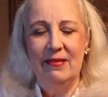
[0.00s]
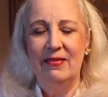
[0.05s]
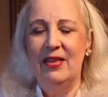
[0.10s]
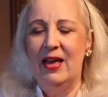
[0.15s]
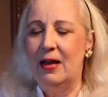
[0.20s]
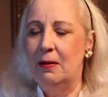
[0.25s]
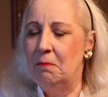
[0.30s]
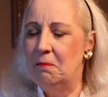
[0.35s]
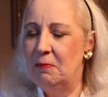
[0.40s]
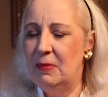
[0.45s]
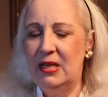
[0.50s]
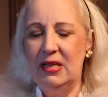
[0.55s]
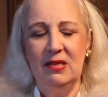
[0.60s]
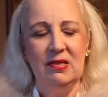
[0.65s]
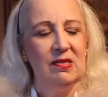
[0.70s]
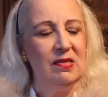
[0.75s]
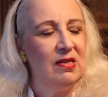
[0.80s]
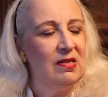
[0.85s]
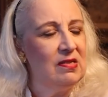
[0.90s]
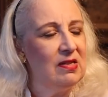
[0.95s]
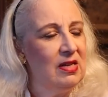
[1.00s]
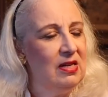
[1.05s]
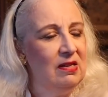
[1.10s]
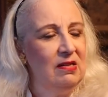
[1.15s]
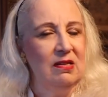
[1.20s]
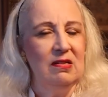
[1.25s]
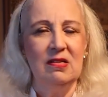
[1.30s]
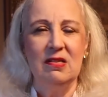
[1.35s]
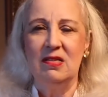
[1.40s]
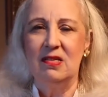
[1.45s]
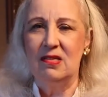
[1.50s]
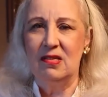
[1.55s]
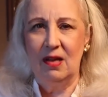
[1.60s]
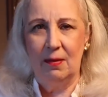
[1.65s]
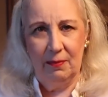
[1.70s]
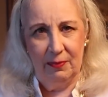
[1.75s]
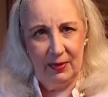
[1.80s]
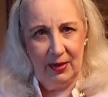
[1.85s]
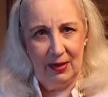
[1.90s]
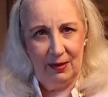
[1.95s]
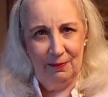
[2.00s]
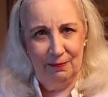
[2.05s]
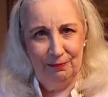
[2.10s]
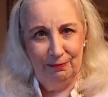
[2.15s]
that means it's into something.